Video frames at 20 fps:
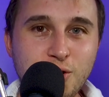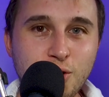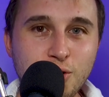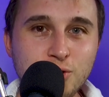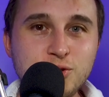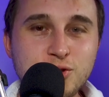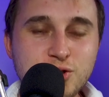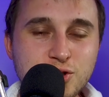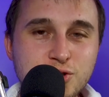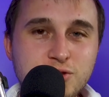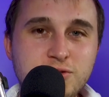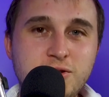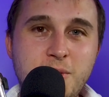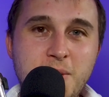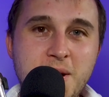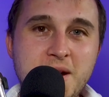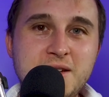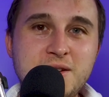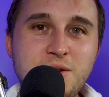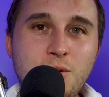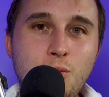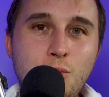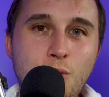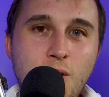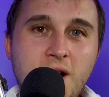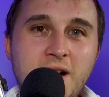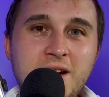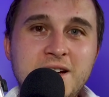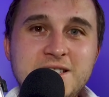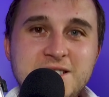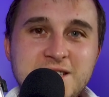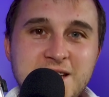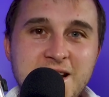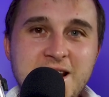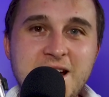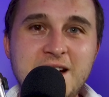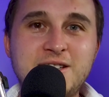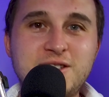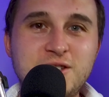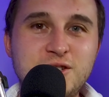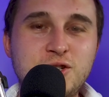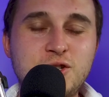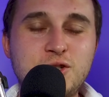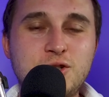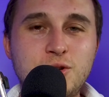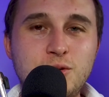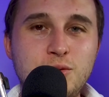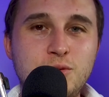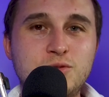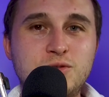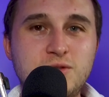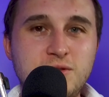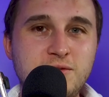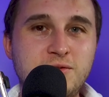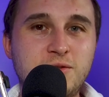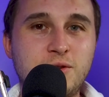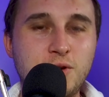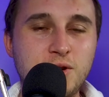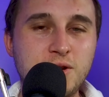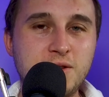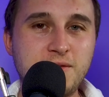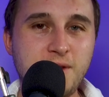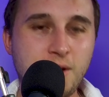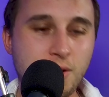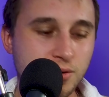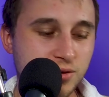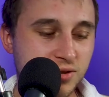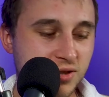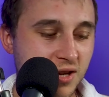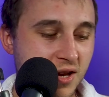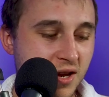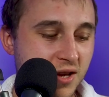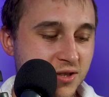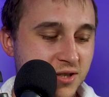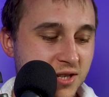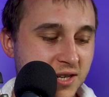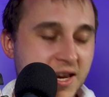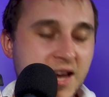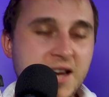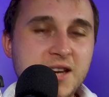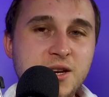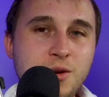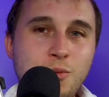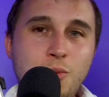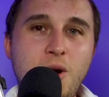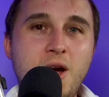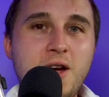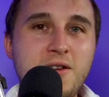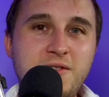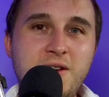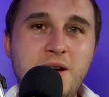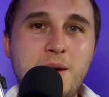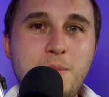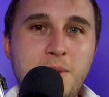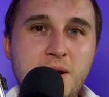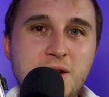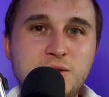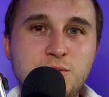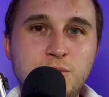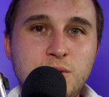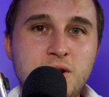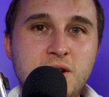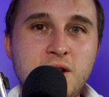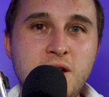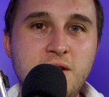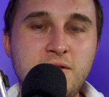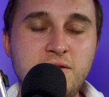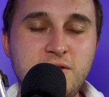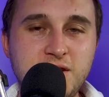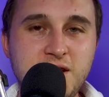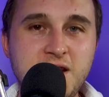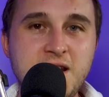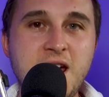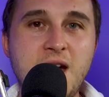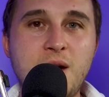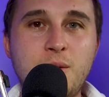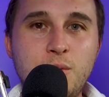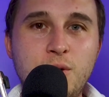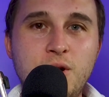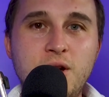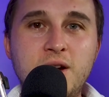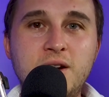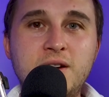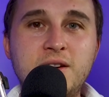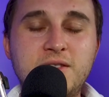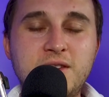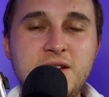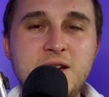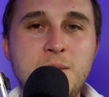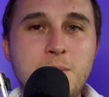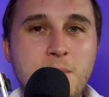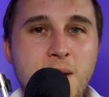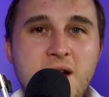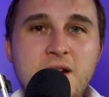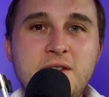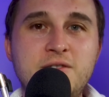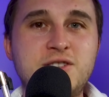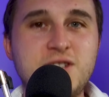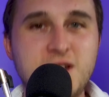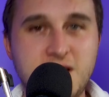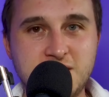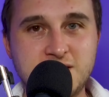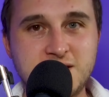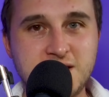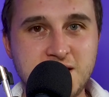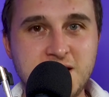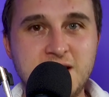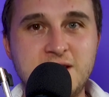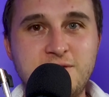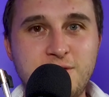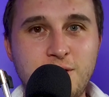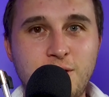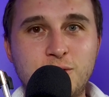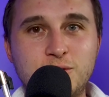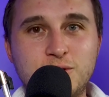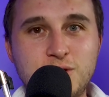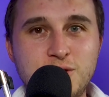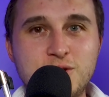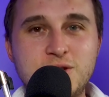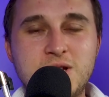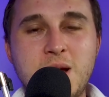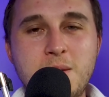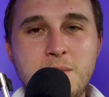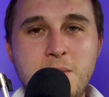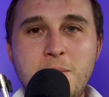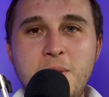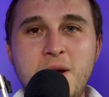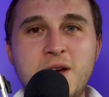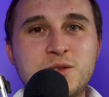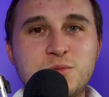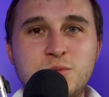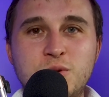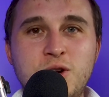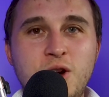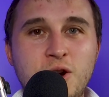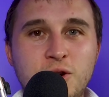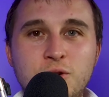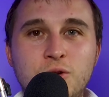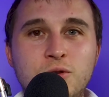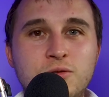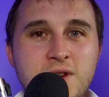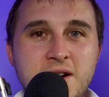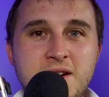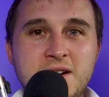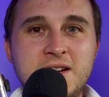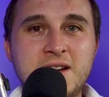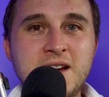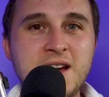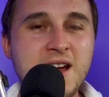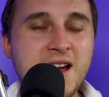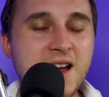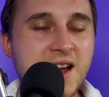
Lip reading: unscrew it while it's connected to 240 volts to get your Wi-Fi password for your network that you might have changed the default username and password on already.